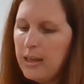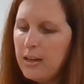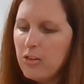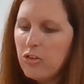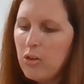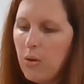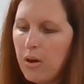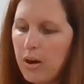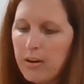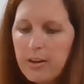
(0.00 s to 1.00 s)
It is
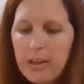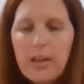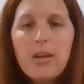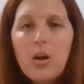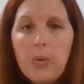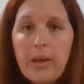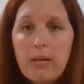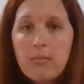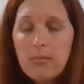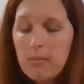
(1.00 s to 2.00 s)
so hard to get
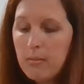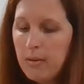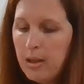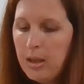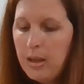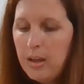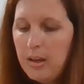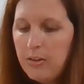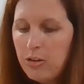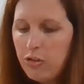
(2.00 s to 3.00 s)
going.
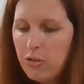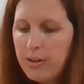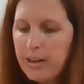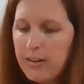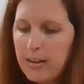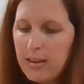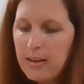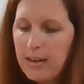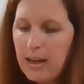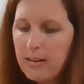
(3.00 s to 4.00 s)
Did you hear that
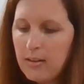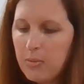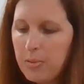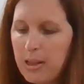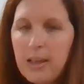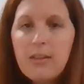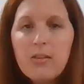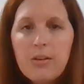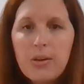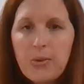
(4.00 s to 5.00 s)
the Dallas plant
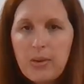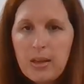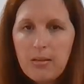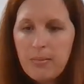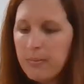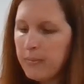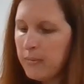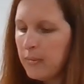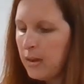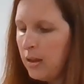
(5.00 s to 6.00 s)
is closing?
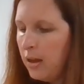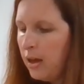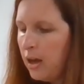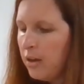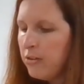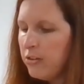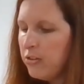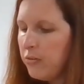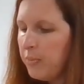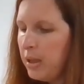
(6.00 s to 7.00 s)

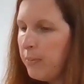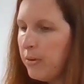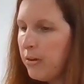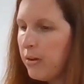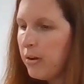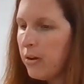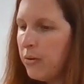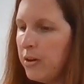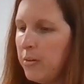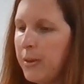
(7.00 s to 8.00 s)
Hundreds of people are
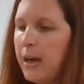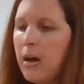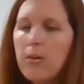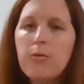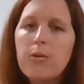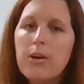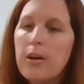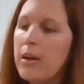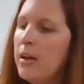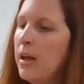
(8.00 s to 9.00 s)
going to be out of
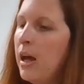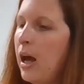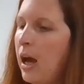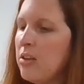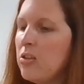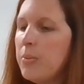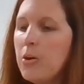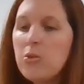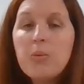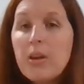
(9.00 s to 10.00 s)
work. I
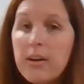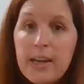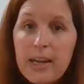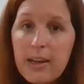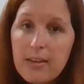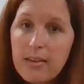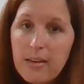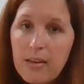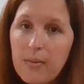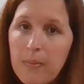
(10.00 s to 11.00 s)
suppose we are
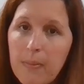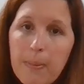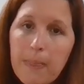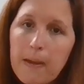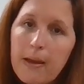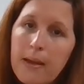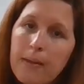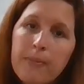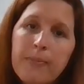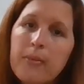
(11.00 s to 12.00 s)
next.
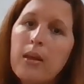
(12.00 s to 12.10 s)
Okay.